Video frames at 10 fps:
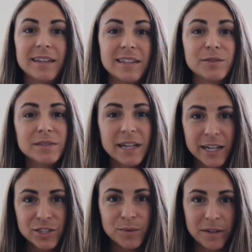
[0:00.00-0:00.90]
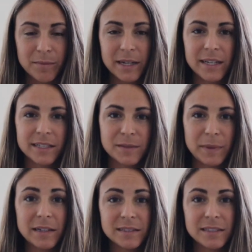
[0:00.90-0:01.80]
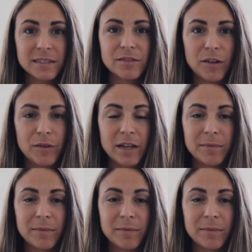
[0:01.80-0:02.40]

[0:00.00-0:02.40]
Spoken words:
And this was actually one of my experiences growing